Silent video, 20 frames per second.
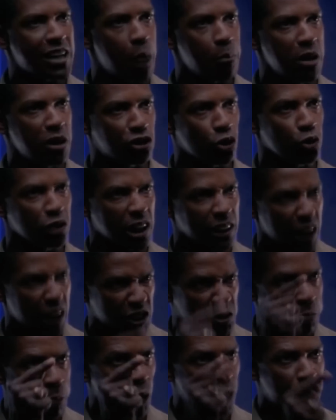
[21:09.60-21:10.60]
Hackman
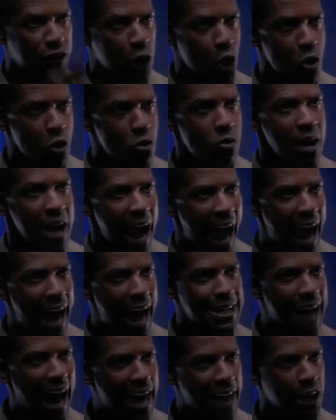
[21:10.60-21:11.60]
delivered a
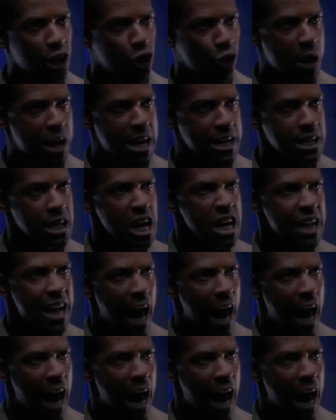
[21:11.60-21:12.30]
performance so commanding